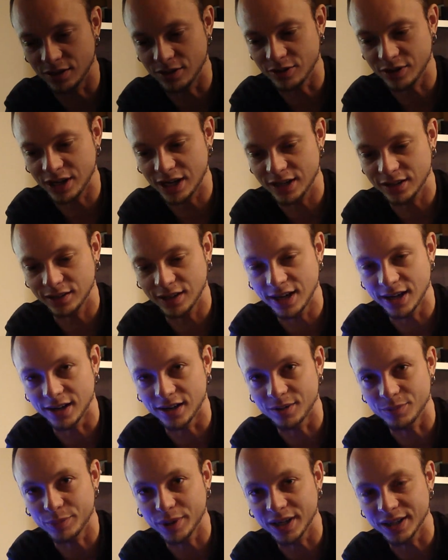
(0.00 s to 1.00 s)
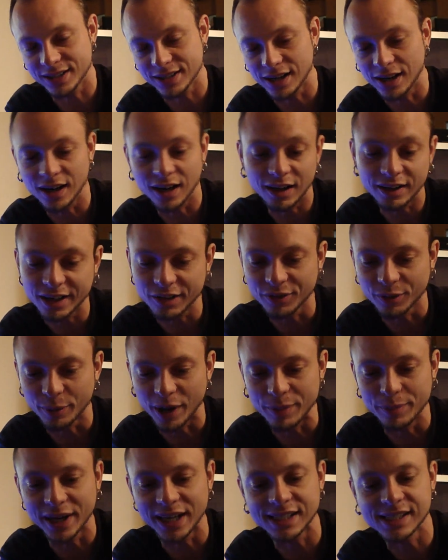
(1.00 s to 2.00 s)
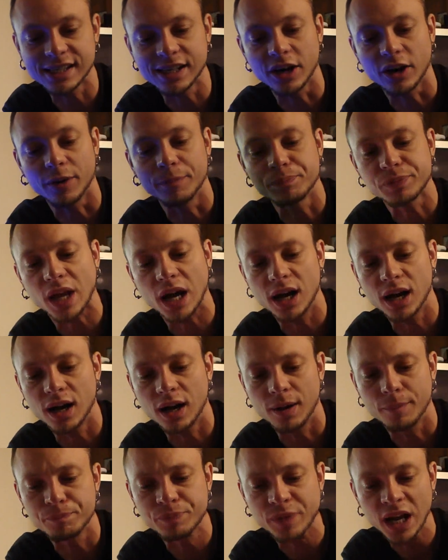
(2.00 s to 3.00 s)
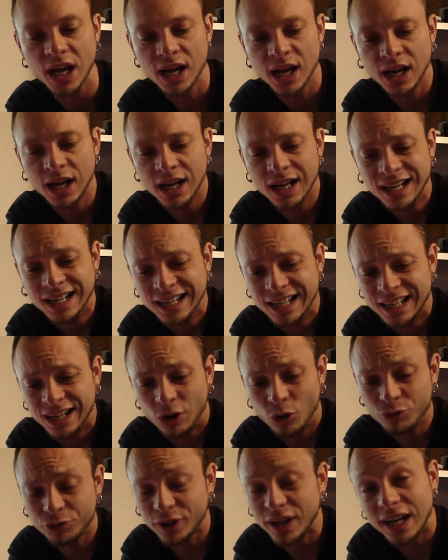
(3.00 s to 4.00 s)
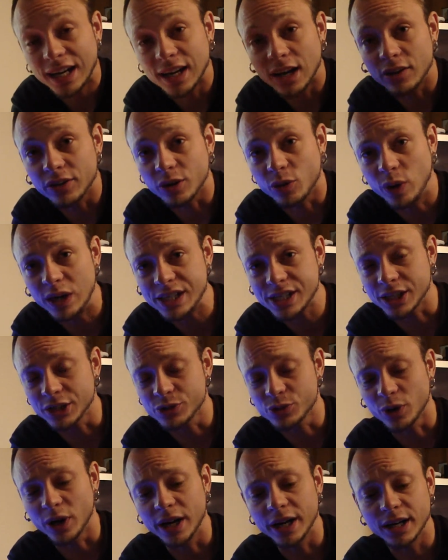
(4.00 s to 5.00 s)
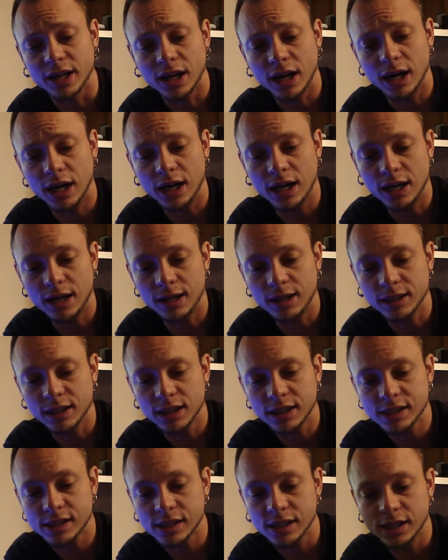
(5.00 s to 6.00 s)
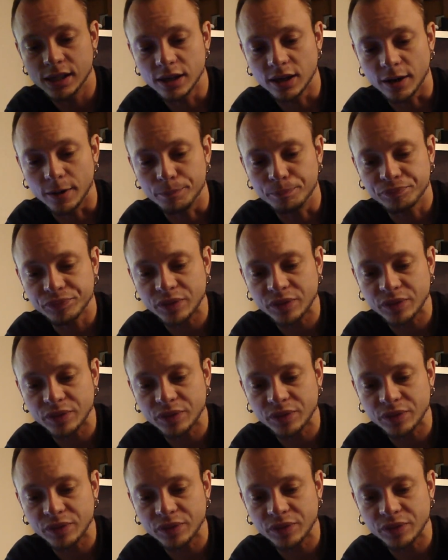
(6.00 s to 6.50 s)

kind of late, but I'll give it my best here. Hopefully I got all the questions right. Let's see here.